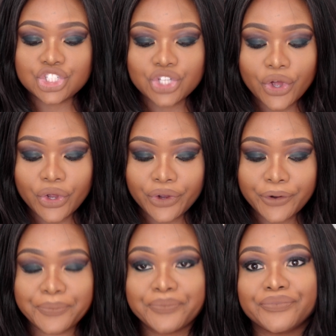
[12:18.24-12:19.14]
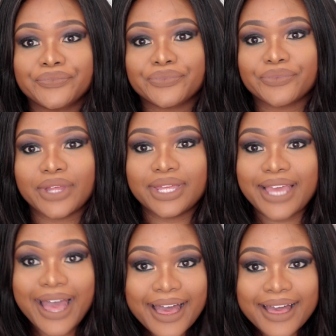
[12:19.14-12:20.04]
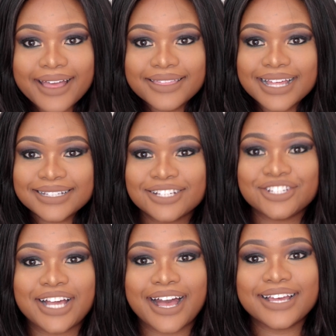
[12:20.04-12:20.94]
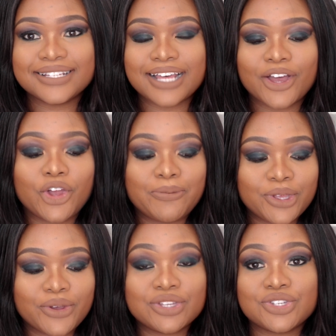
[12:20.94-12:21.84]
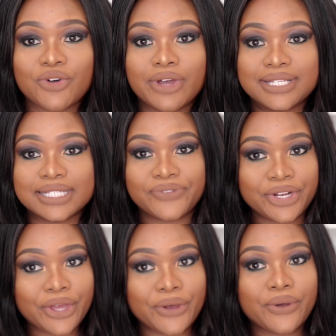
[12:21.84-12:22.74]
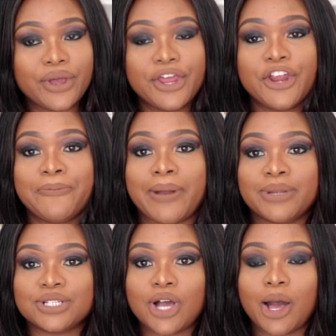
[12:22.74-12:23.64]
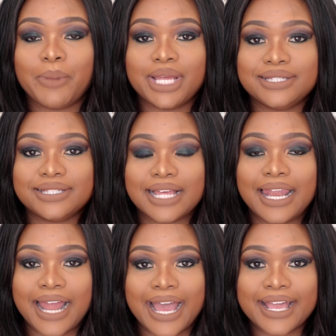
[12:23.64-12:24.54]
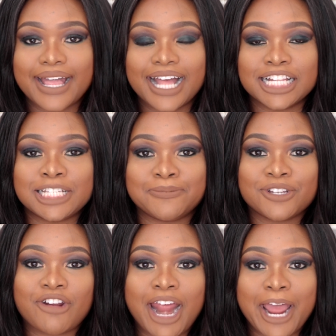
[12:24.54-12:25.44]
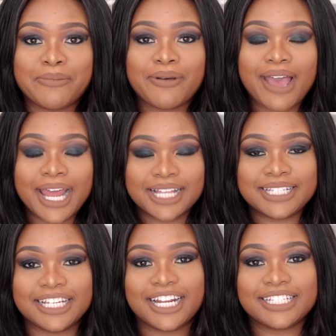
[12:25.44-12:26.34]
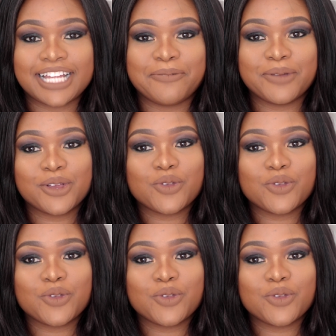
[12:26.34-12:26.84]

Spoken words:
So yeah, that's it, you guys. I hope you enjoyed this video. Remember to comment, like, and subscribe, and I'll see you next time.